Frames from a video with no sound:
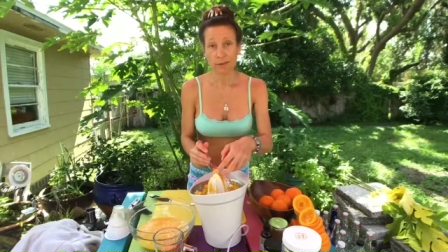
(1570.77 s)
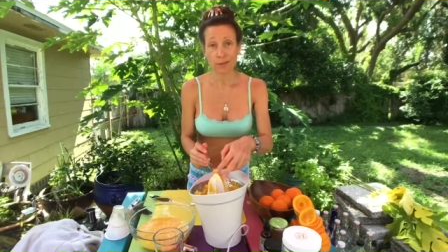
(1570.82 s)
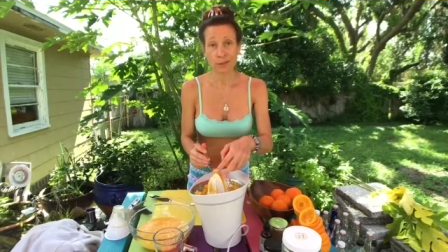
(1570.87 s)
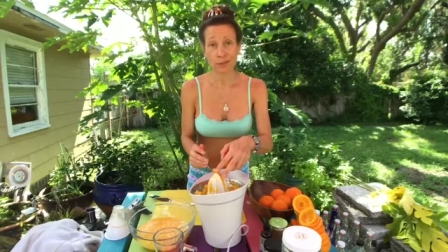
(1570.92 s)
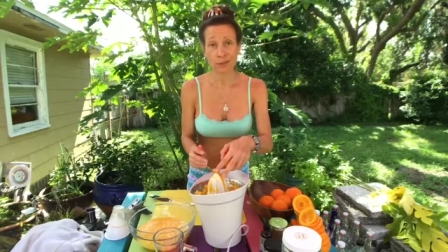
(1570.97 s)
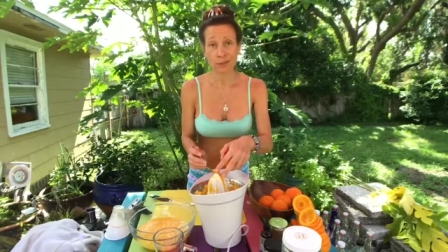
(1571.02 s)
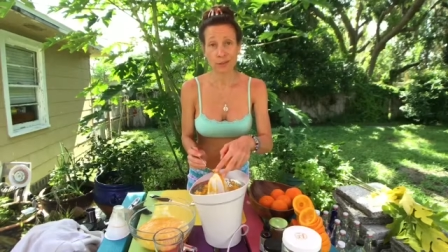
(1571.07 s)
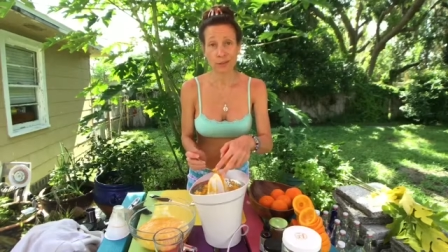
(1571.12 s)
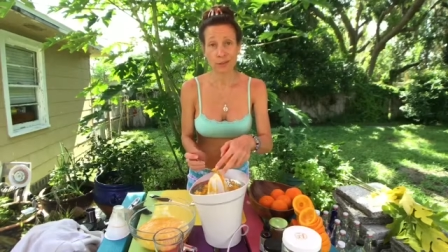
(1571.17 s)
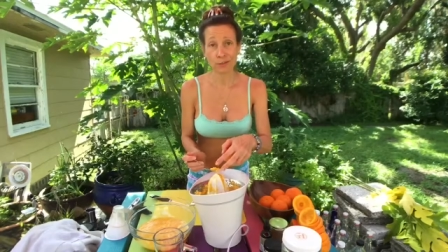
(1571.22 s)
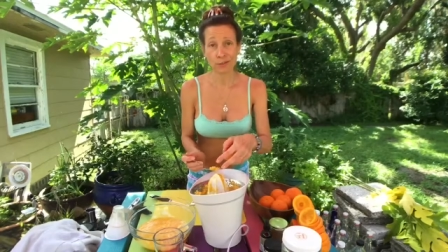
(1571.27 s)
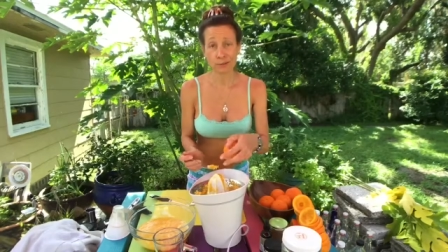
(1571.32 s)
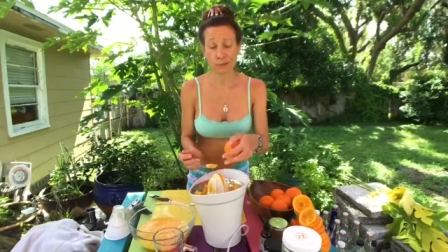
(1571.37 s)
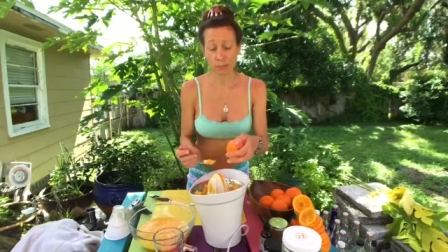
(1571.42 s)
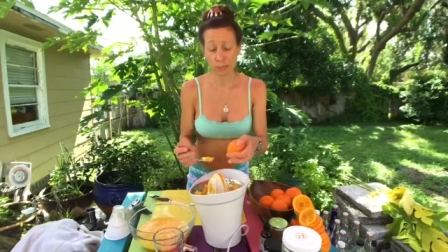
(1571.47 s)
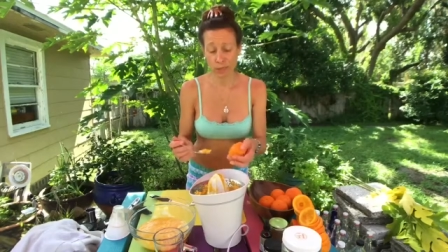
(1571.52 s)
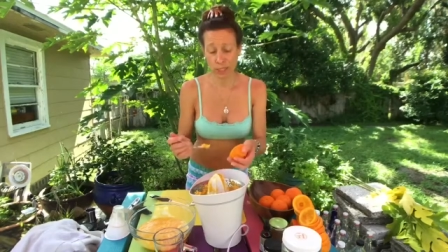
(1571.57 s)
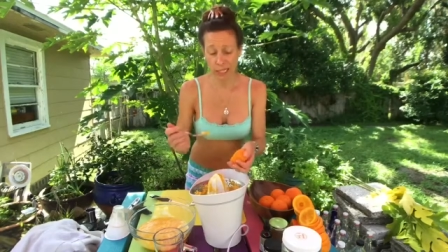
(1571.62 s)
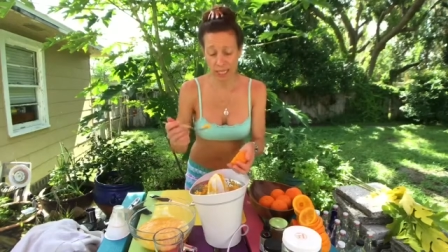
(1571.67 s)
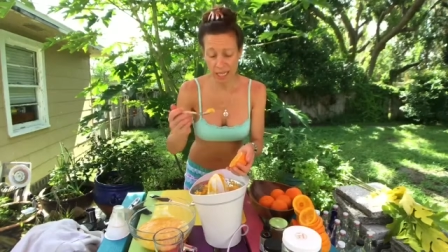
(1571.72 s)
to your
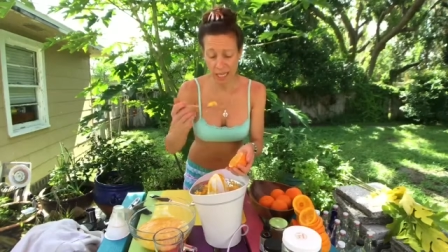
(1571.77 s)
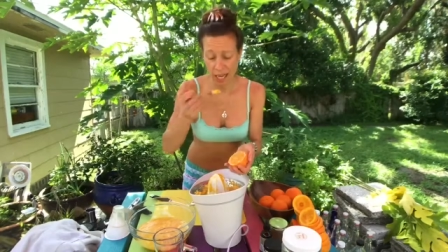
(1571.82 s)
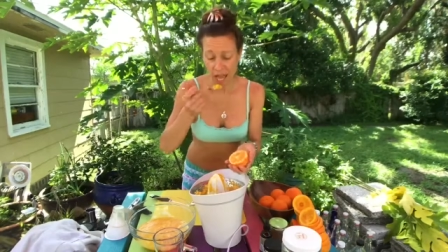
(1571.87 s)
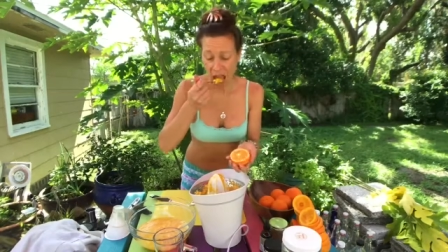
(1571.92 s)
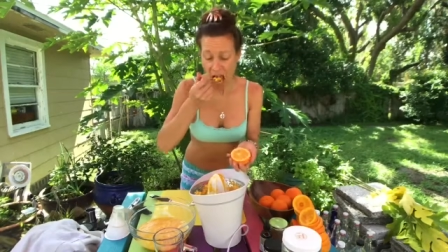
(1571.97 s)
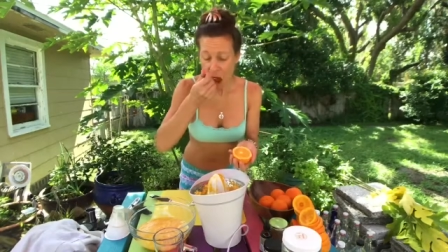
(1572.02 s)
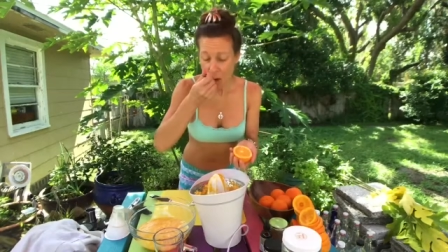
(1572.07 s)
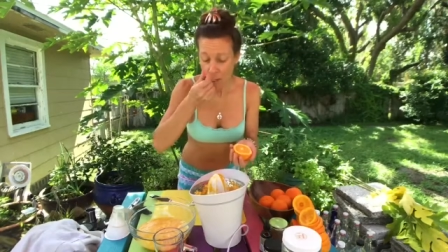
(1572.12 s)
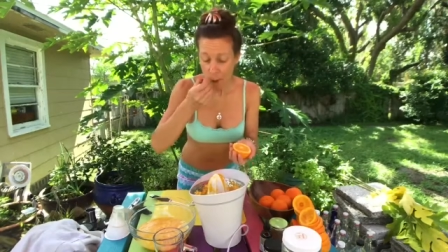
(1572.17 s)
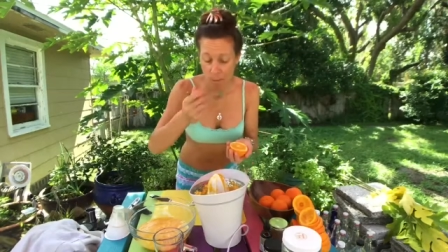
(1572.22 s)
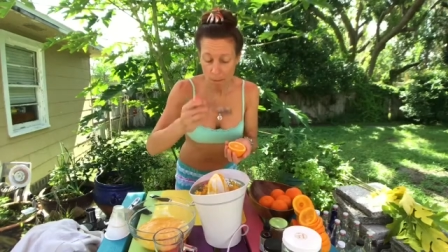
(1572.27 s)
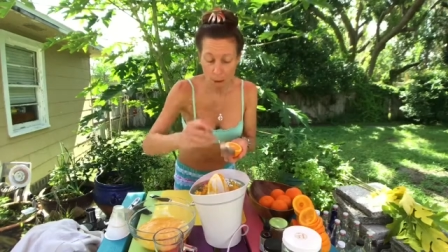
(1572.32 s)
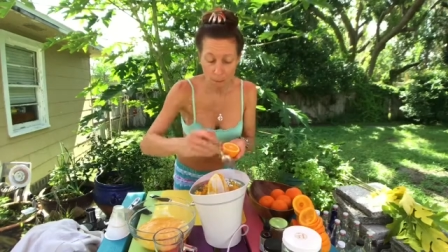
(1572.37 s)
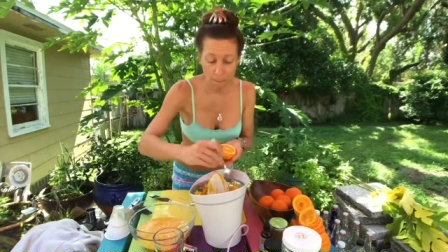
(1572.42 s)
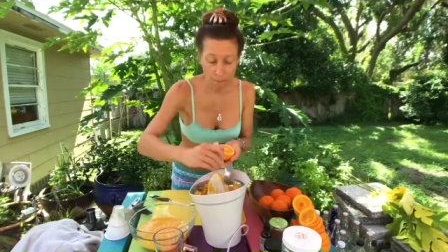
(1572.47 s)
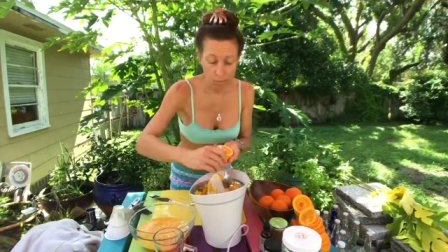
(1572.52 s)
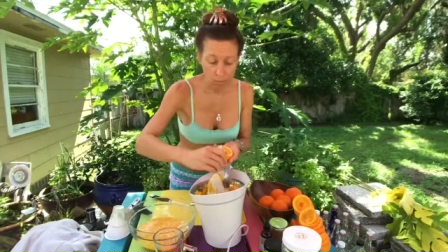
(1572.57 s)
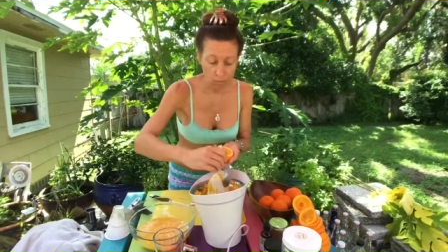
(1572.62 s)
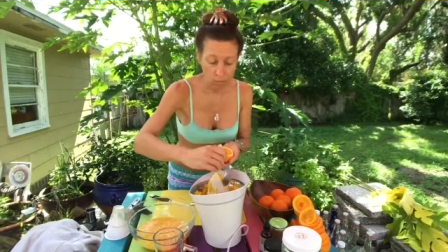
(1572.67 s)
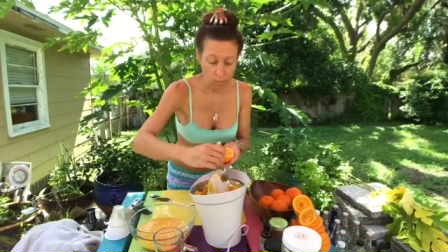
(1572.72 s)
plate
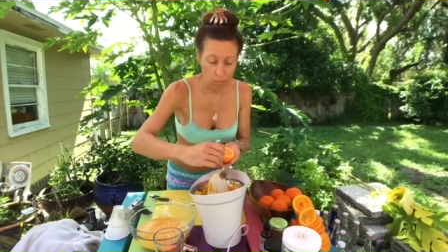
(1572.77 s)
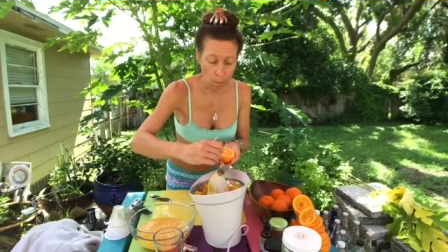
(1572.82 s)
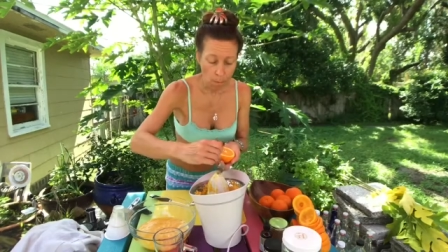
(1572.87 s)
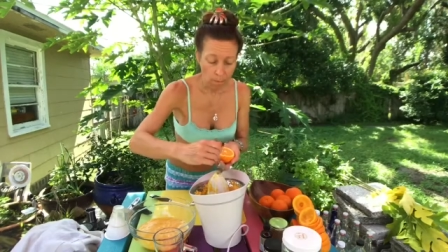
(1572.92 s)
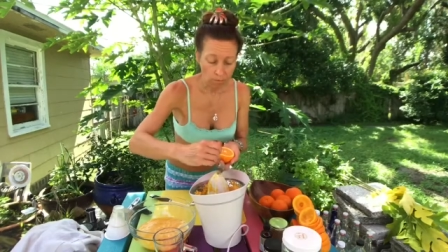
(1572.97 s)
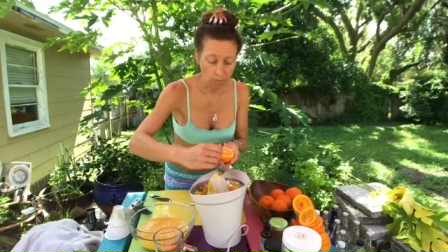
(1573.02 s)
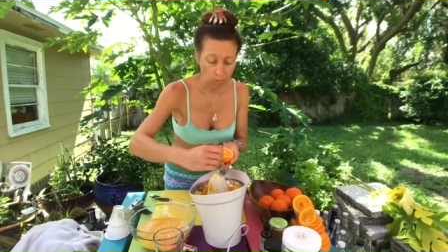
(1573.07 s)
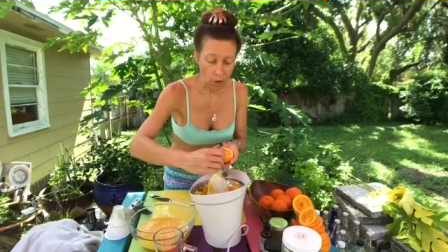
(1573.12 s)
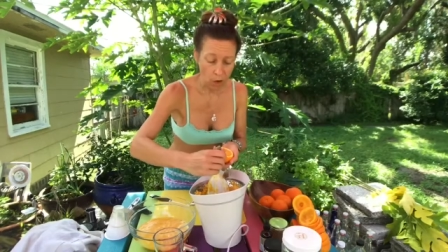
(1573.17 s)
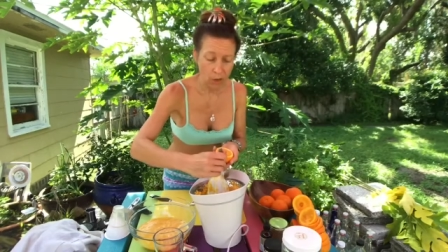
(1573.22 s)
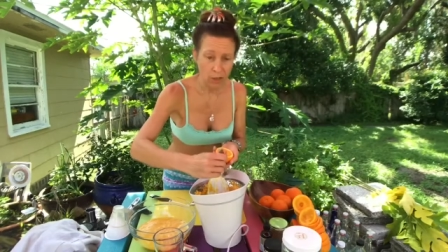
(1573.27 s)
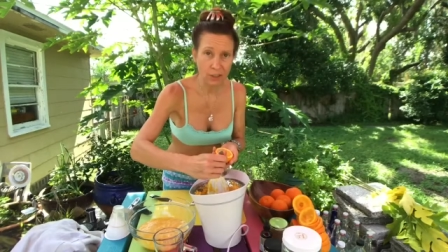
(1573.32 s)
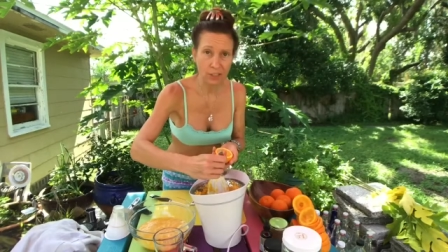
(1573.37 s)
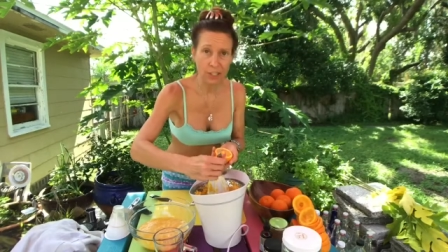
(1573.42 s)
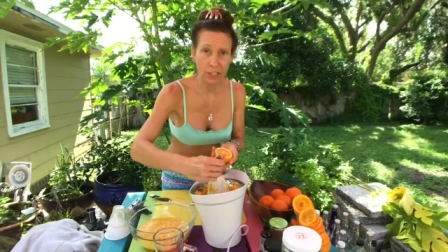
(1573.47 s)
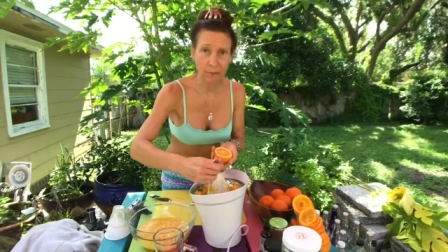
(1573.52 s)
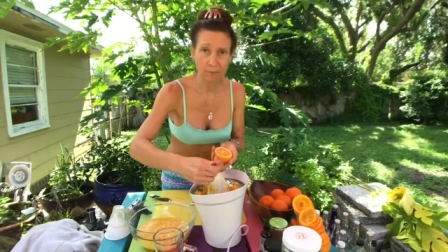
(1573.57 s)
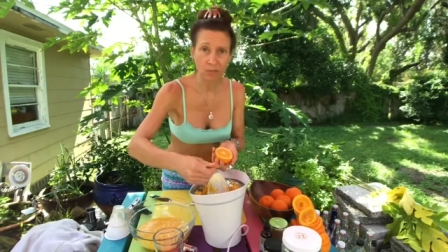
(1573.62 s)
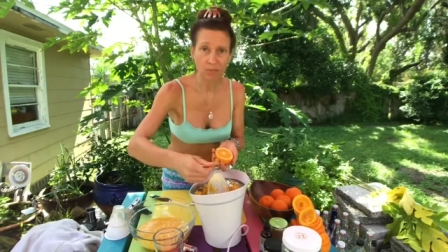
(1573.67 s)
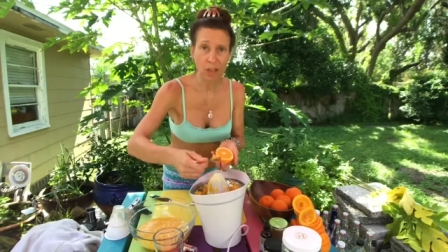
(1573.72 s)
are
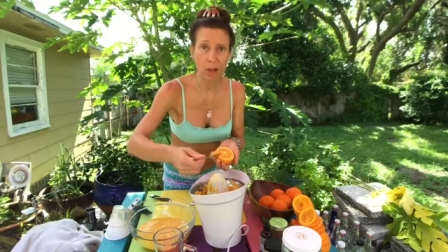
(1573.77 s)
there?